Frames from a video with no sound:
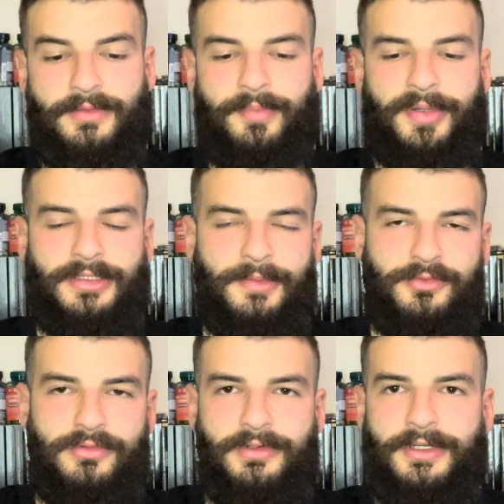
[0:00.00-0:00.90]

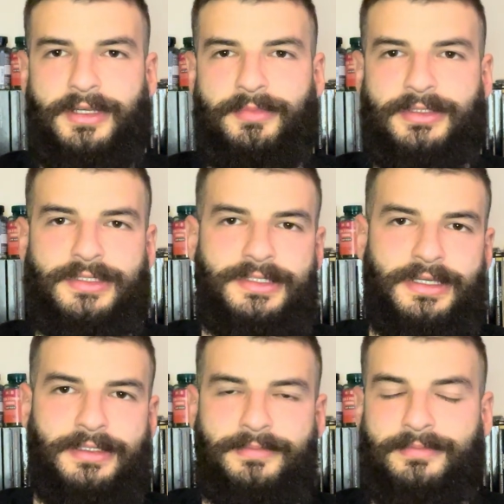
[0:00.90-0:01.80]
Prenuptial agreement.
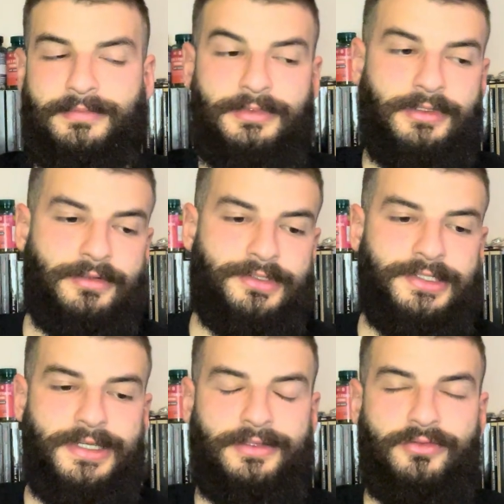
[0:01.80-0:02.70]
Sign. Go and
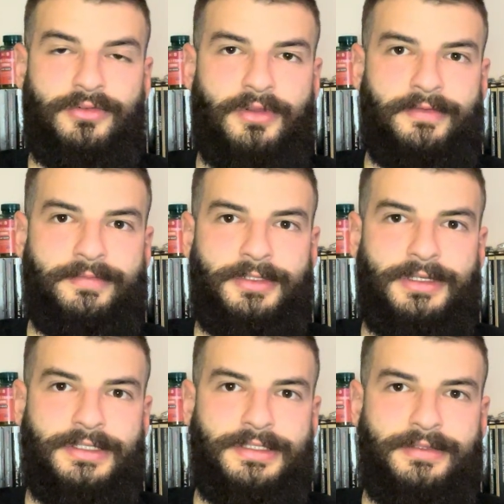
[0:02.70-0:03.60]
sign. Do you love me?
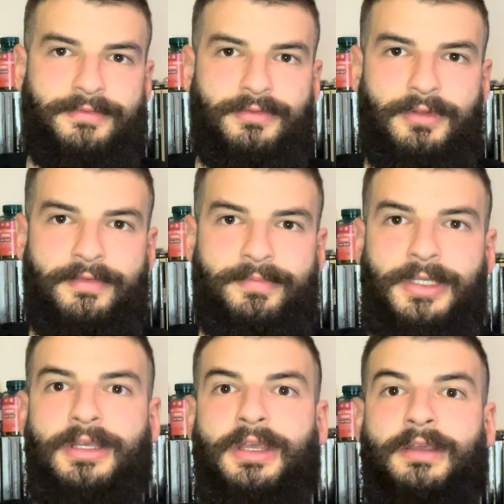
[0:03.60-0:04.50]
Let's see if you love me.
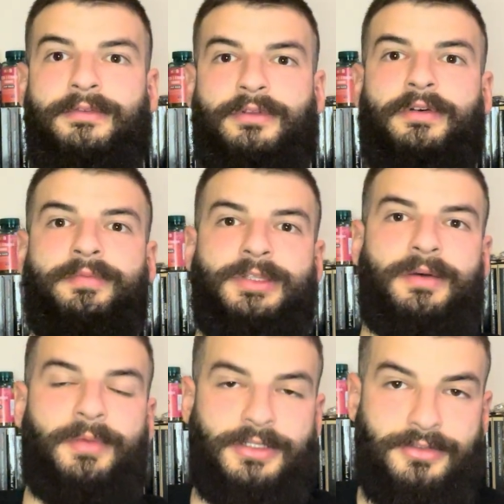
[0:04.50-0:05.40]
If you love me
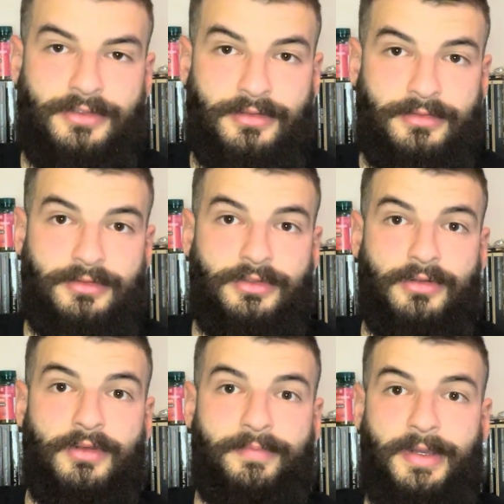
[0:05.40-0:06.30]
that much, you don't
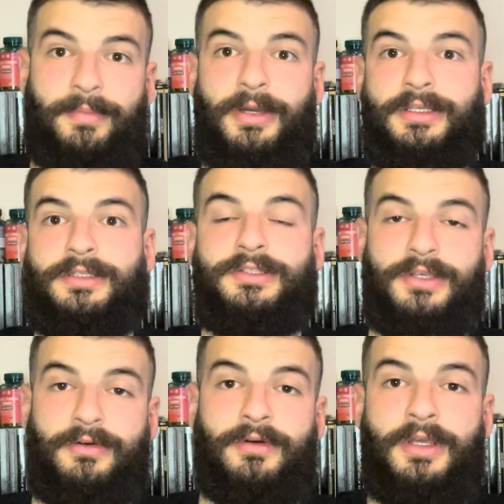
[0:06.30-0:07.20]
love my money.
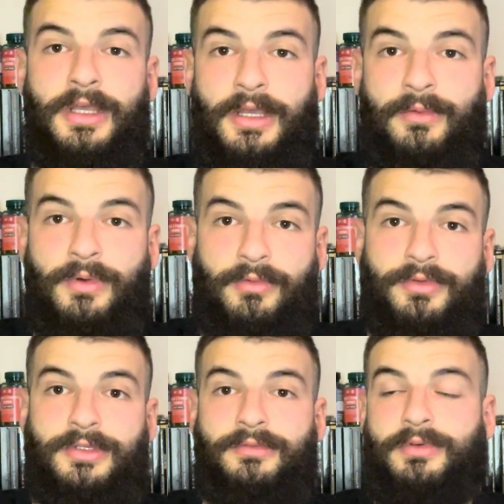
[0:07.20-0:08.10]
So when
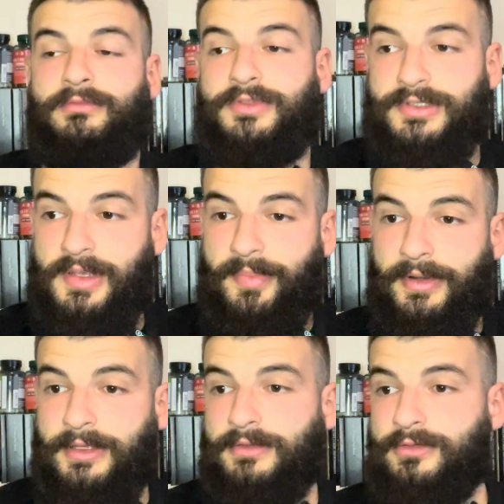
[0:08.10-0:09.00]
we
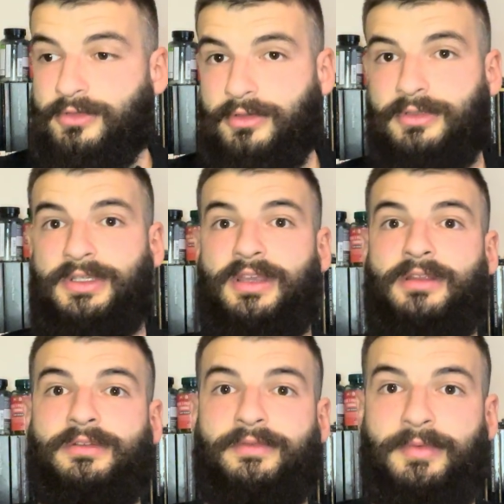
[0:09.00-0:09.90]
separate, you're not gonna get
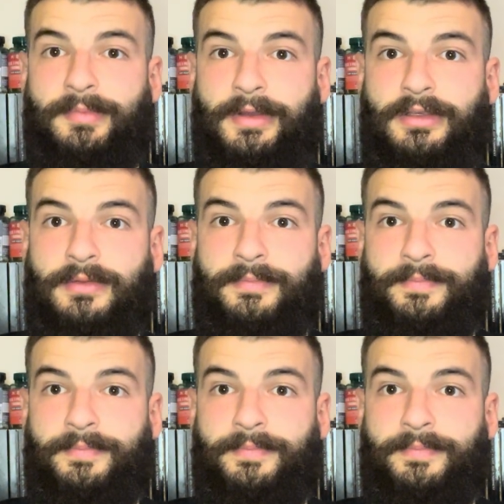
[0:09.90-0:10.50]
any of my money.